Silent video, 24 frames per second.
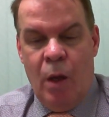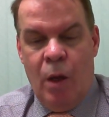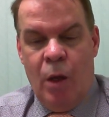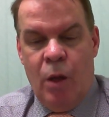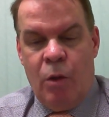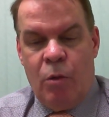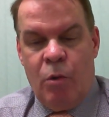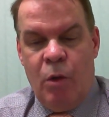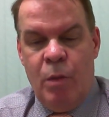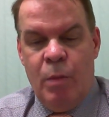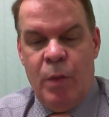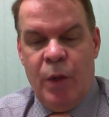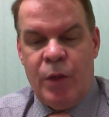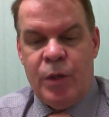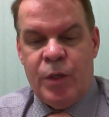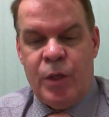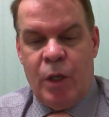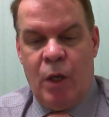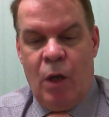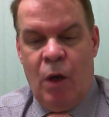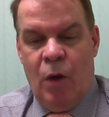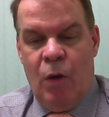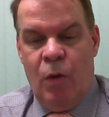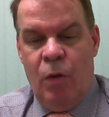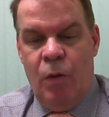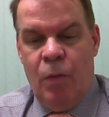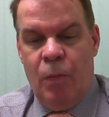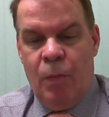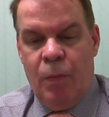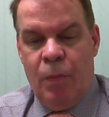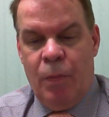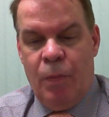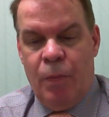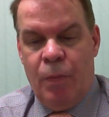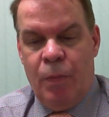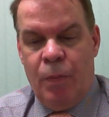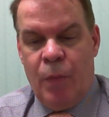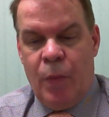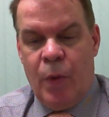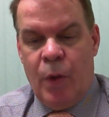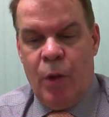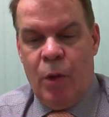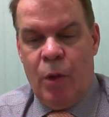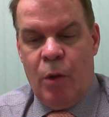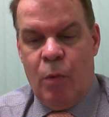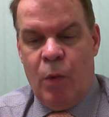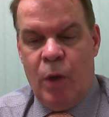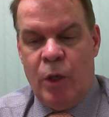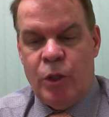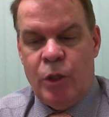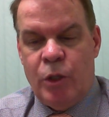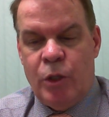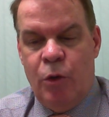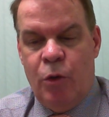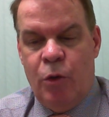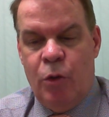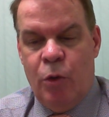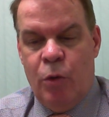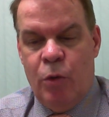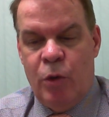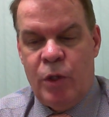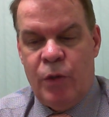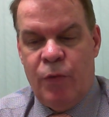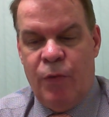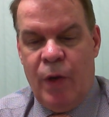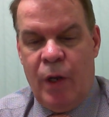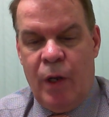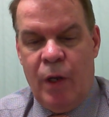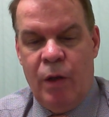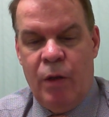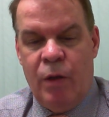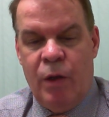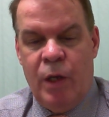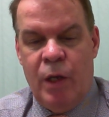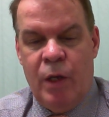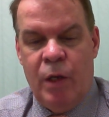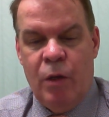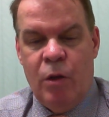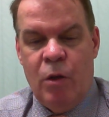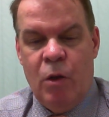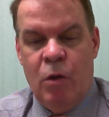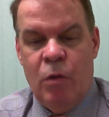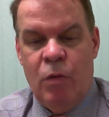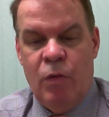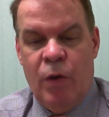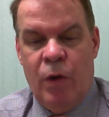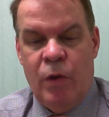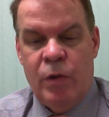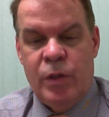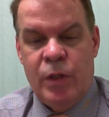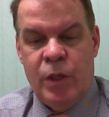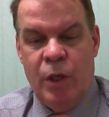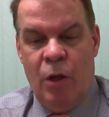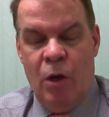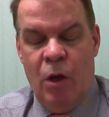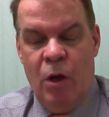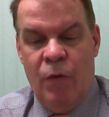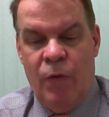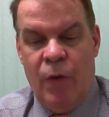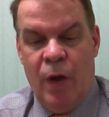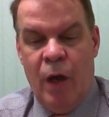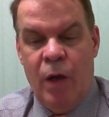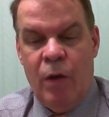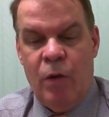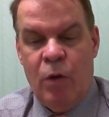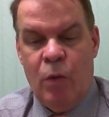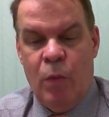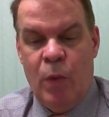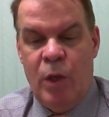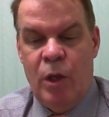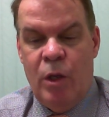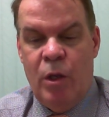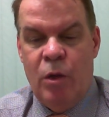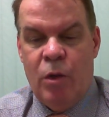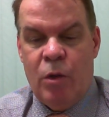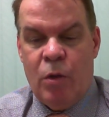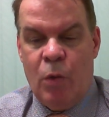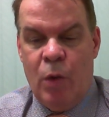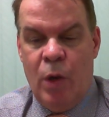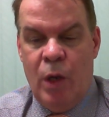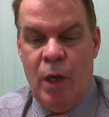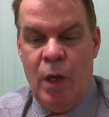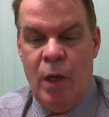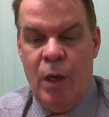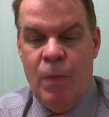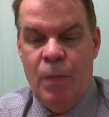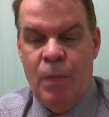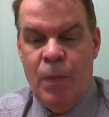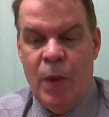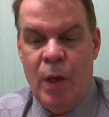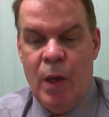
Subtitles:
3 months ago, the Russian tourist Valentina Novozhenova, 23,